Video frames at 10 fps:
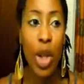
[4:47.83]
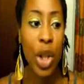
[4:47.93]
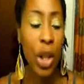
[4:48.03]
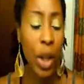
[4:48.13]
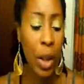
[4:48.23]

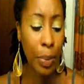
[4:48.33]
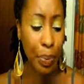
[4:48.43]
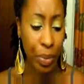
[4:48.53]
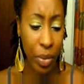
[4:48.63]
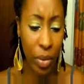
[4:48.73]
She,
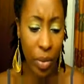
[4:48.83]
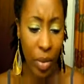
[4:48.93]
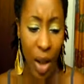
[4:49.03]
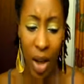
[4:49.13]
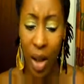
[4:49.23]

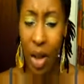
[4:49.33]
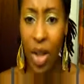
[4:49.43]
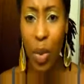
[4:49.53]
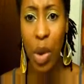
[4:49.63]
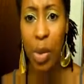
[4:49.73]
again,
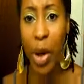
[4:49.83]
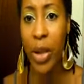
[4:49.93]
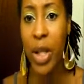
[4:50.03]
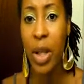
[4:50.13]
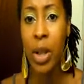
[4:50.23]
sweet
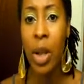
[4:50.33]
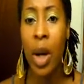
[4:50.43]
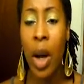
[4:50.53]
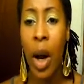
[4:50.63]
person.